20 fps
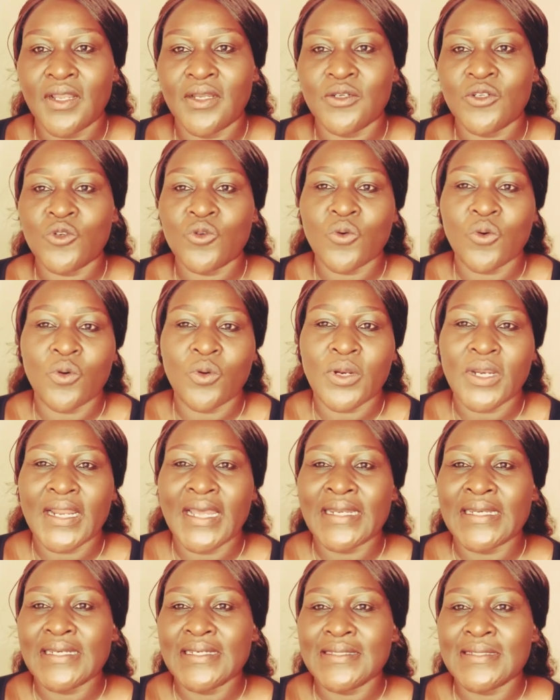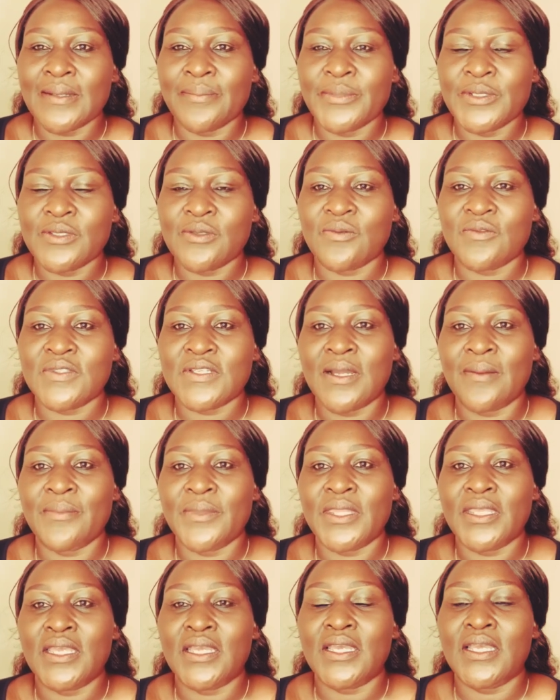to own at least a piece of
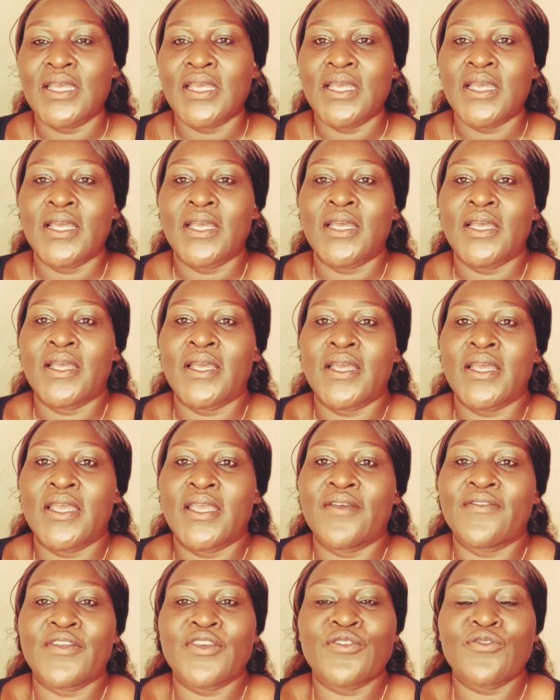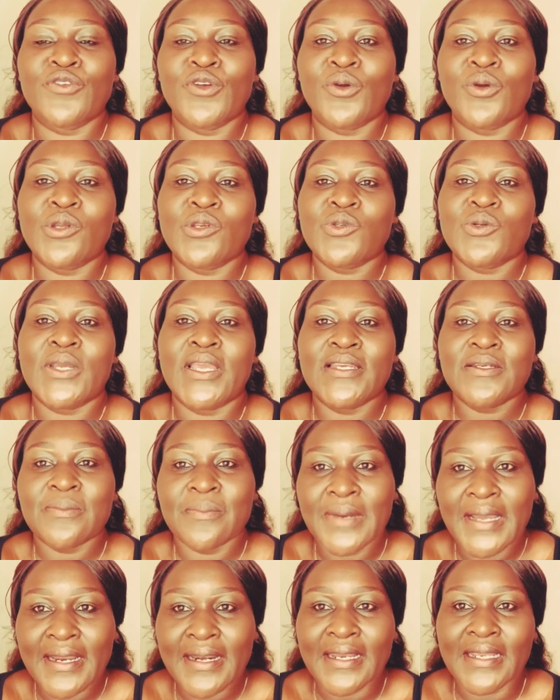something even if you're going to get
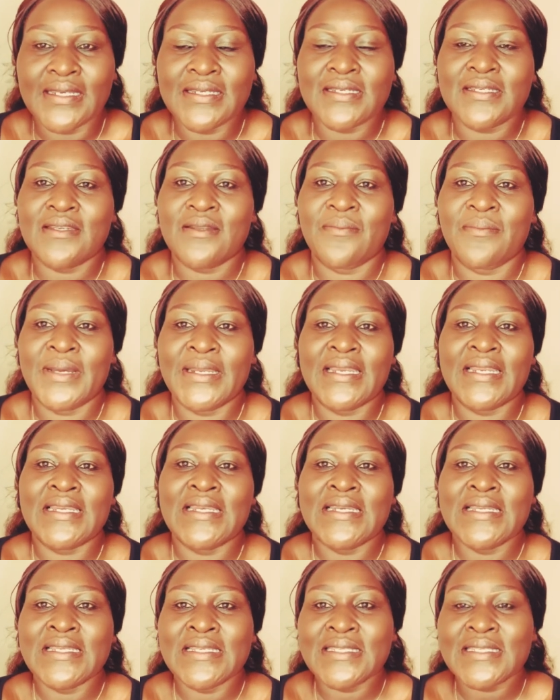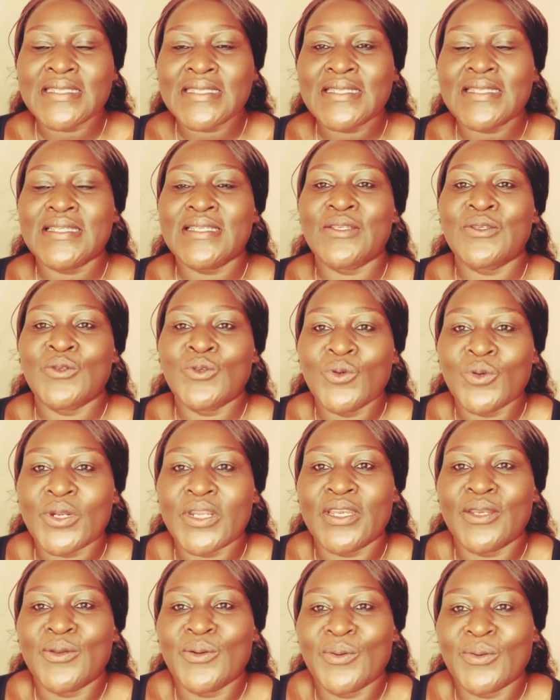married but at least you
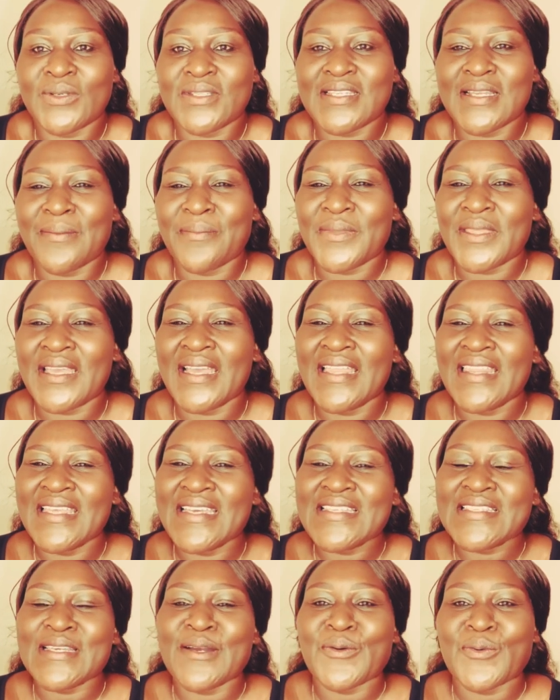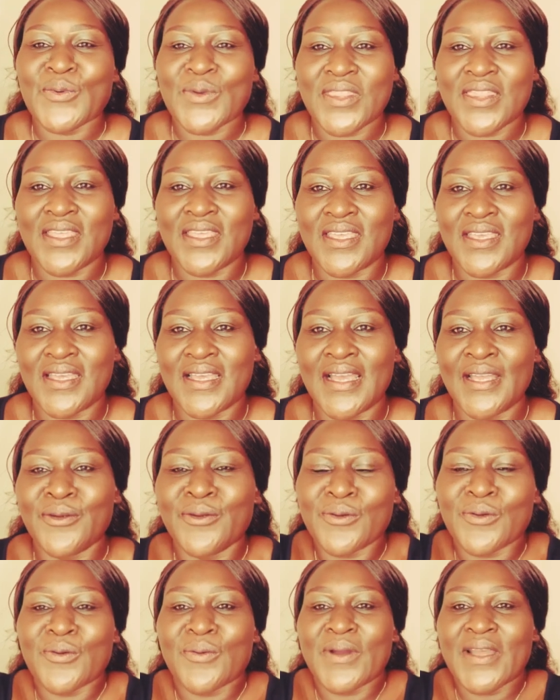already own something i think it's a good thing i don't
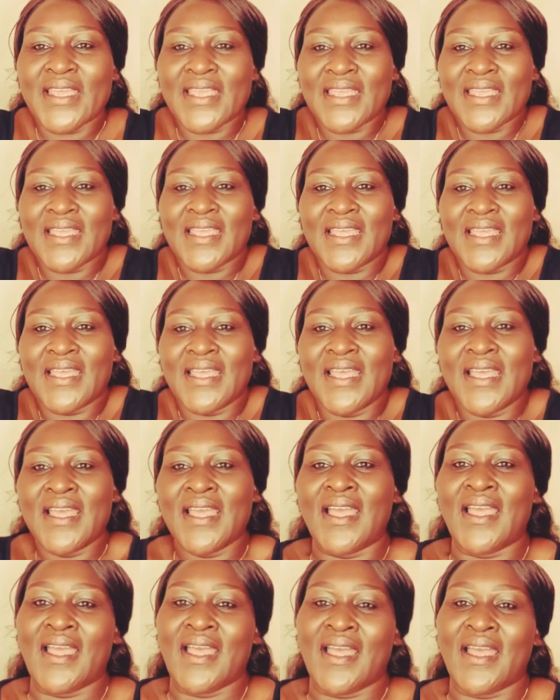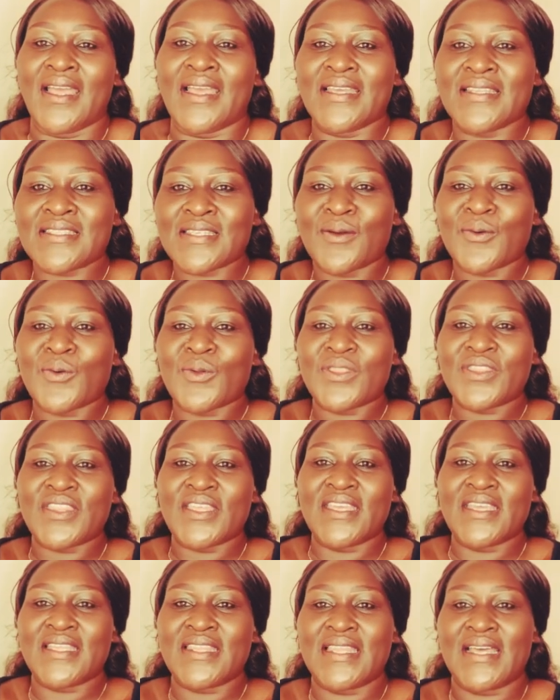know why it's a good
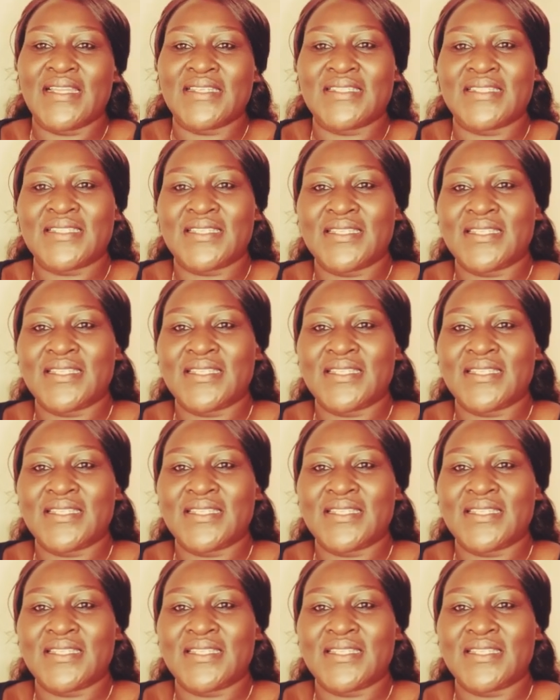thing that